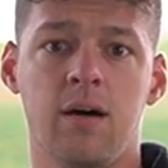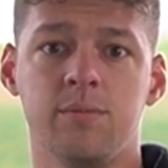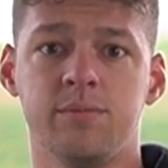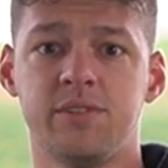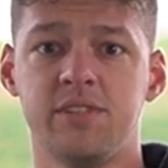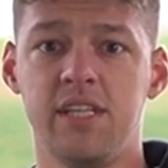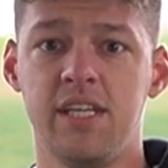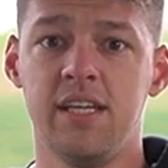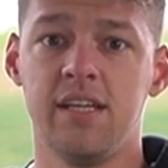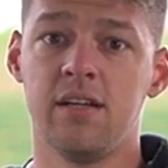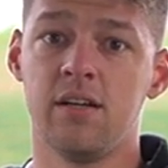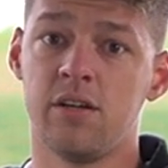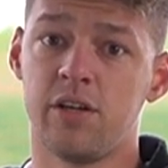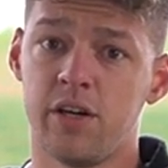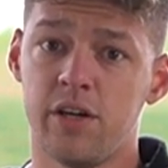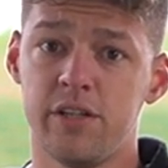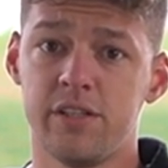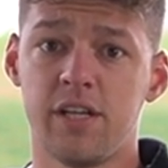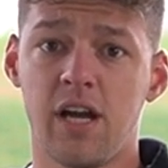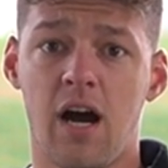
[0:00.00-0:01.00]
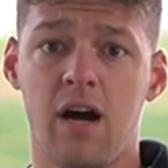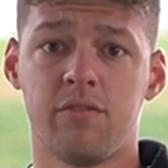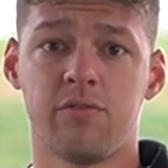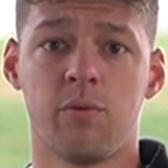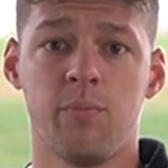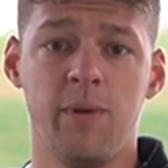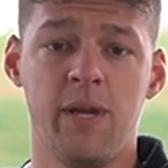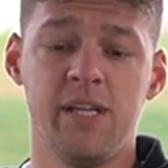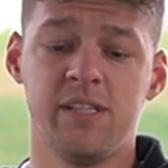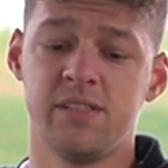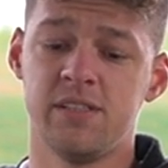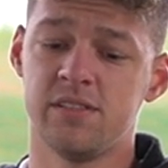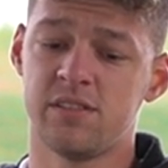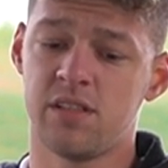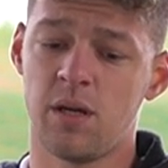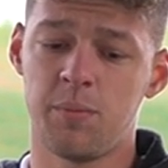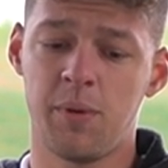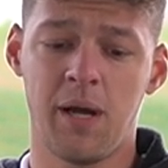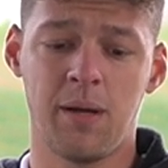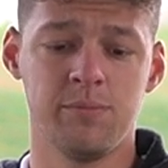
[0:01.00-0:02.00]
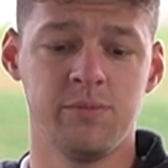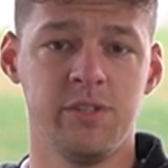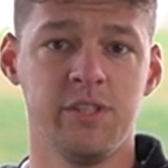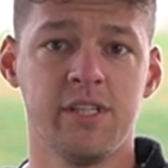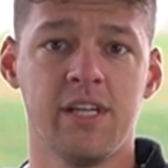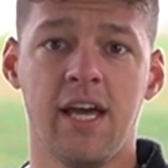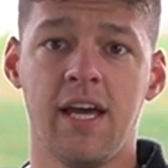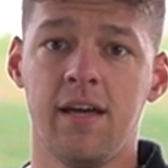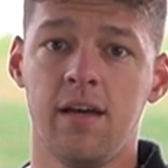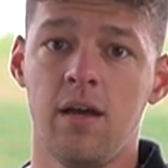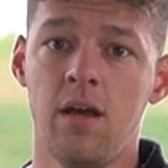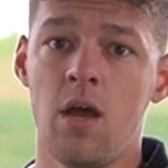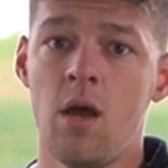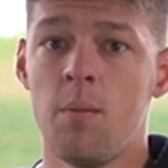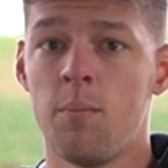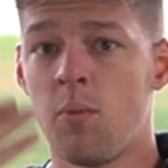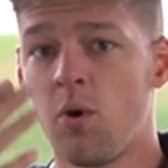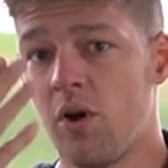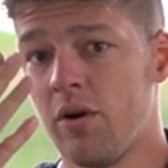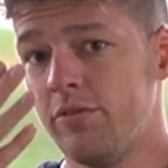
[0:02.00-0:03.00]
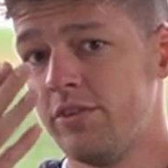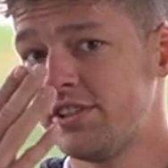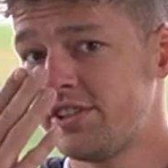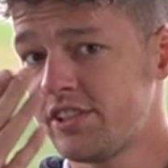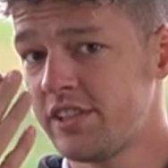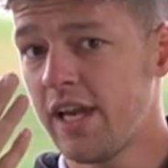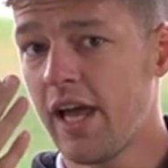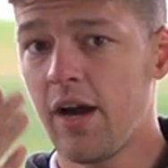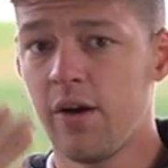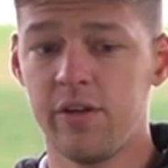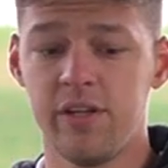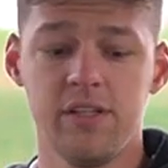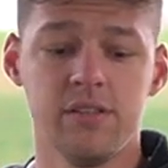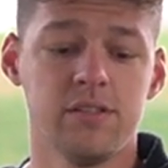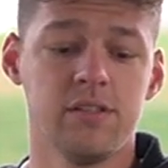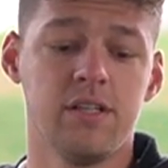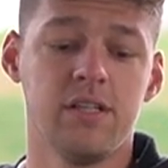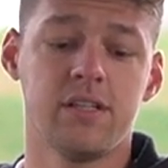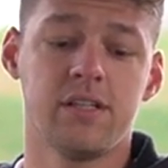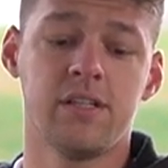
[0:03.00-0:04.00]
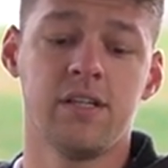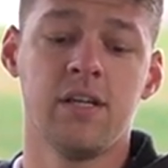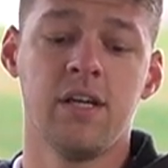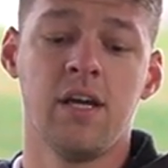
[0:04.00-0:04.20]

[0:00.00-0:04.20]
seeing good confirmation. Sometimes you get more of a snouty look,